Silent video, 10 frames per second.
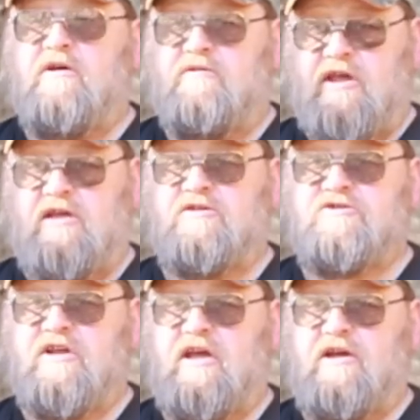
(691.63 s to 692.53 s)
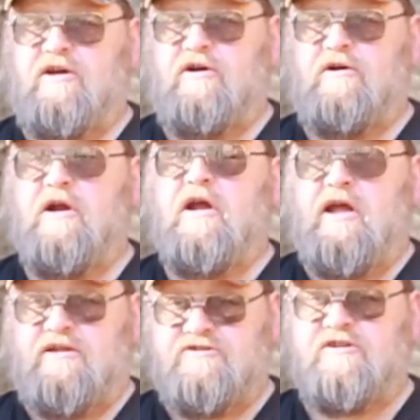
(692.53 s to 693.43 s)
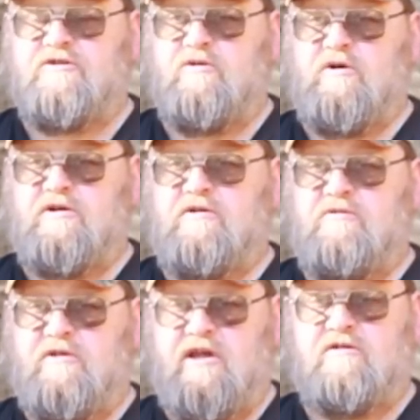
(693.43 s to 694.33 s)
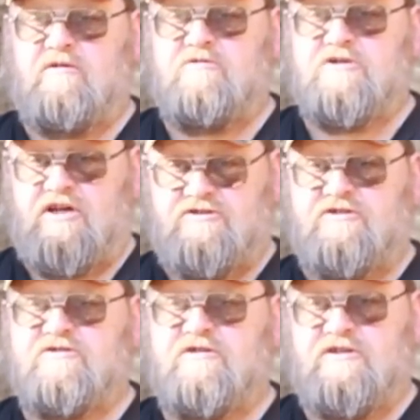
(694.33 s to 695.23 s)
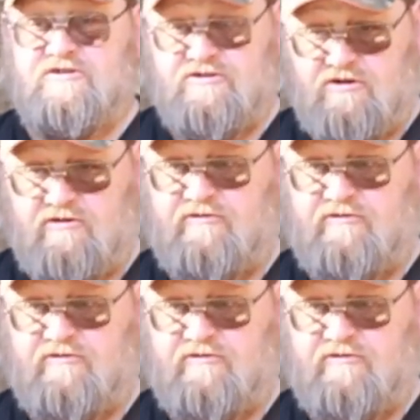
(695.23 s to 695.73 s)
They can stay here and see to it that justice is served.